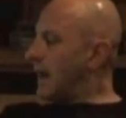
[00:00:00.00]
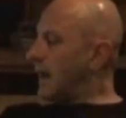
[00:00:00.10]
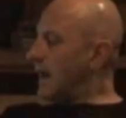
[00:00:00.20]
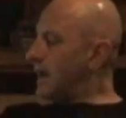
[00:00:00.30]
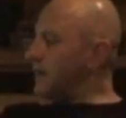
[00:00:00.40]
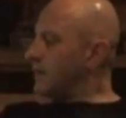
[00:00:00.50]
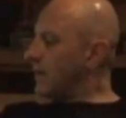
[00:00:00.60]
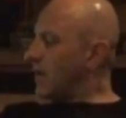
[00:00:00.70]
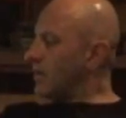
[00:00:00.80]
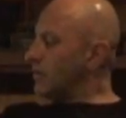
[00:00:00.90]
and
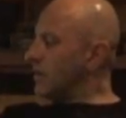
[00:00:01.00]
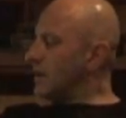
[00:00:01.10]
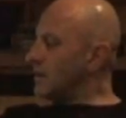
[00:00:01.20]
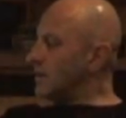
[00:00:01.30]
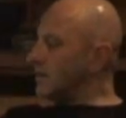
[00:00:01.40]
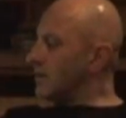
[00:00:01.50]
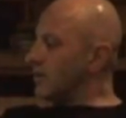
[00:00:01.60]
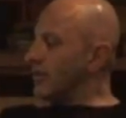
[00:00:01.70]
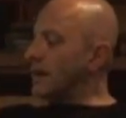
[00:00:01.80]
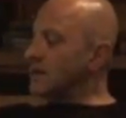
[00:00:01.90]
I will then
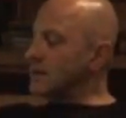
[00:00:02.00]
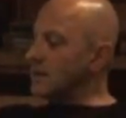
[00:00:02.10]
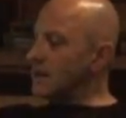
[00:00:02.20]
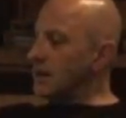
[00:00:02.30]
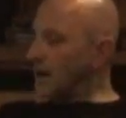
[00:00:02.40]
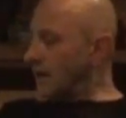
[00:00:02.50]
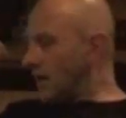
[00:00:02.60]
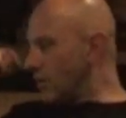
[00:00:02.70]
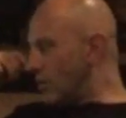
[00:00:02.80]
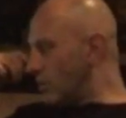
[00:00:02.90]
correct it, and
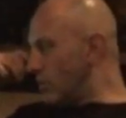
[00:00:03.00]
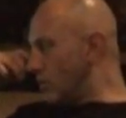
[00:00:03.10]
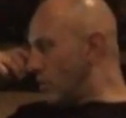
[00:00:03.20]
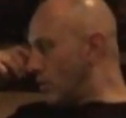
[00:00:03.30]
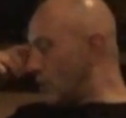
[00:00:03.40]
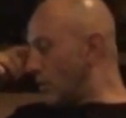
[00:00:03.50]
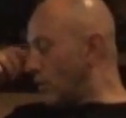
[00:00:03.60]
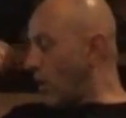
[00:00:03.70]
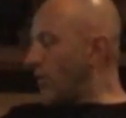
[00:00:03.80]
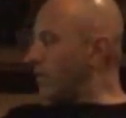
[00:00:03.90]
I will
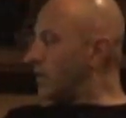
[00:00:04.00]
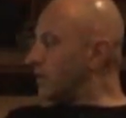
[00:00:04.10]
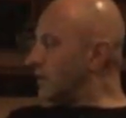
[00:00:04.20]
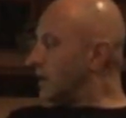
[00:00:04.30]
often,